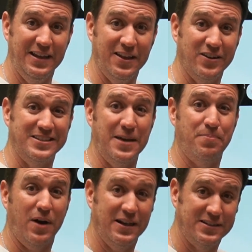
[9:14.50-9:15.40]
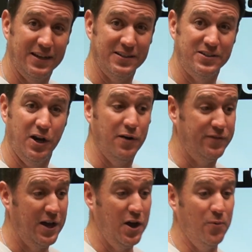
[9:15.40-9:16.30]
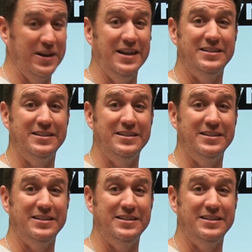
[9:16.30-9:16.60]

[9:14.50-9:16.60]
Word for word: There is a process of we need